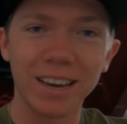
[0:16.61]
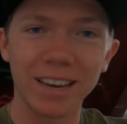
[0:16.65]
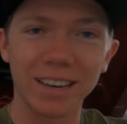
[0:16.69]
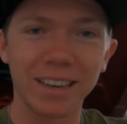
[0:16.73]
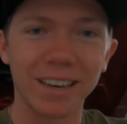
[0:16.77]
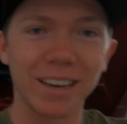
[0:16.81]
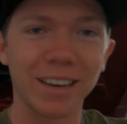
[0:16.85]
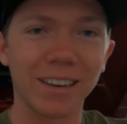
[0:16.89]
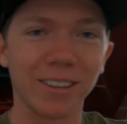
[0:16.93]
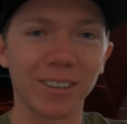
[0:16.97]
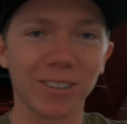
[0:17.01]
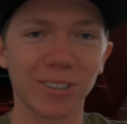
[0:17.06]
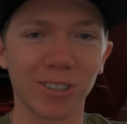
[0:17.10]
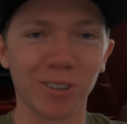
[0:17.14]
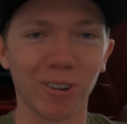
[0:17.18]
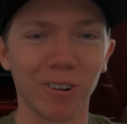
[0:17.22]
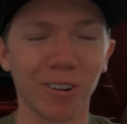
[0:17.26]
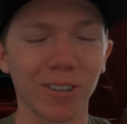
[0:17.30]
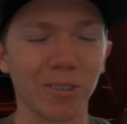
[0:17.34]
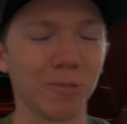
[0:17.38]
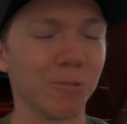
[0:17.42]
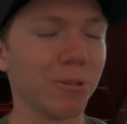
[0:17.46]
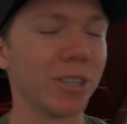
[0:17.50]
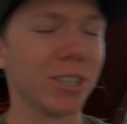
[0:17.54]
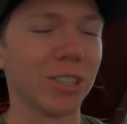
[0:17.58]
aka the
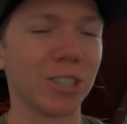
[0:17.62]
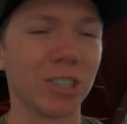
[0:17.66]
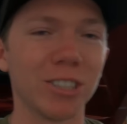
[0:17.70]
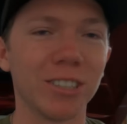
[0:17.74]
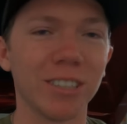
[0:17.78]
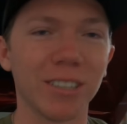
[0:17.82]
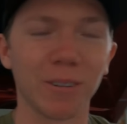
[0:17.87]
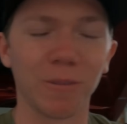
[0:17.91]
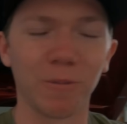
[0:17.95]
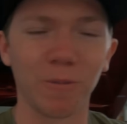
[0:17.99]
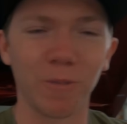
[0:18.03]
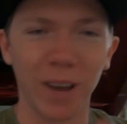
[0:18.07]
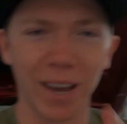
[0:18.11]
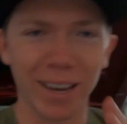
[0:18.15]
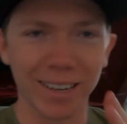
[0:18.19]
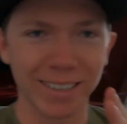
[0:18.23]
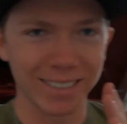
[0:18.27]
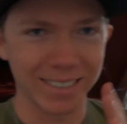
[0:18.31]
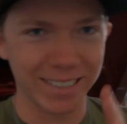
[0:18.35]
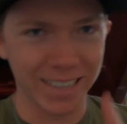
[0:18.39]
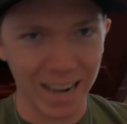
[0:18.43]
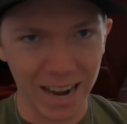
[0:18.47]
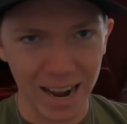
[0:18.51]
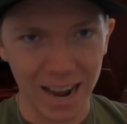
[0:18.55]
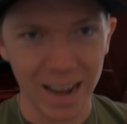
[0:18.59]
Scarlet Witch, did a
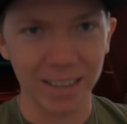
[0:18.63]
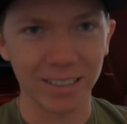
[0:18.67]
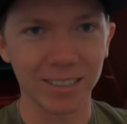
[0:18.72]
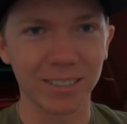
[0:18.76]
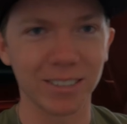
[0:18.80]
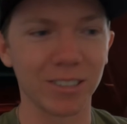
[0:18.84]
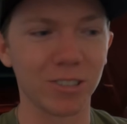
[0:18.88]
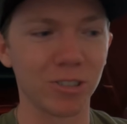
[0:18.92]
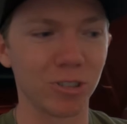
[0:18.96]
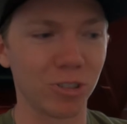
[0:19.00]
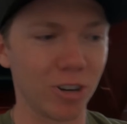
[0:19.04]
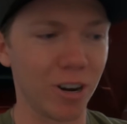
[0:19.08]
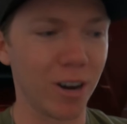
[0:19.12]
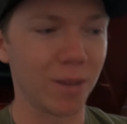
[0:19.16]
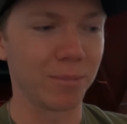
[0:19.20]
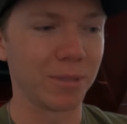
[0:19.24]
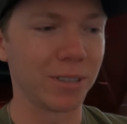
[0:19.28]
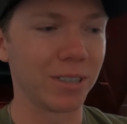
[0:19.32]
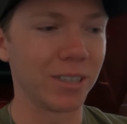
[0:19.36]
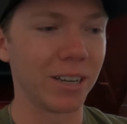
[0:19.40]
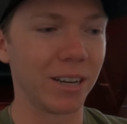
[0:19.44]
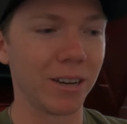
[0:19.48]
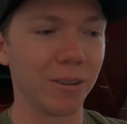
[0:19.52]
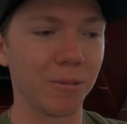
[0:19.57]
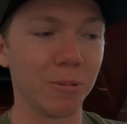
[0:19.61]
fantastic job
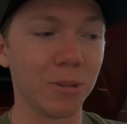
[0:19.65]
today.